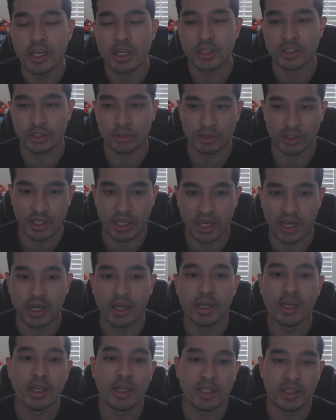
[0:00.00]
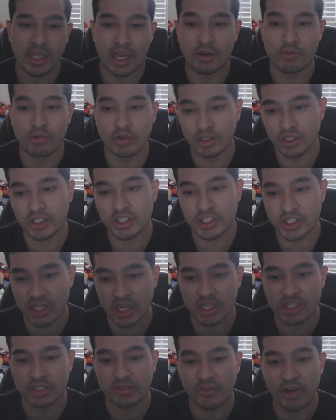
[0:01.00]
So, yeah, that really
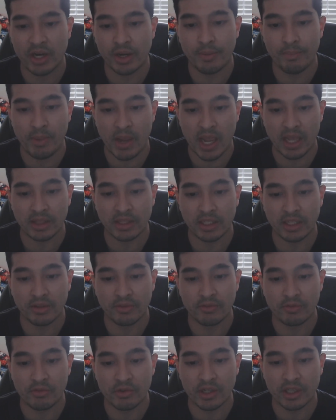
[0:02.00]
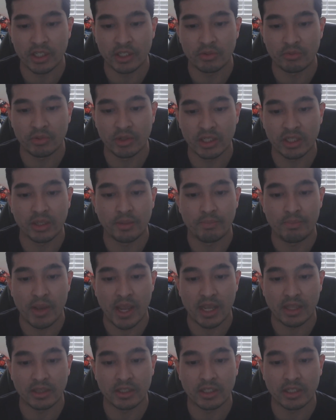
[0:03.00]
sucks very badly, really, really
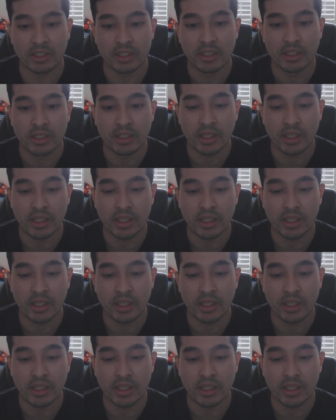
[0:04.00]
badly.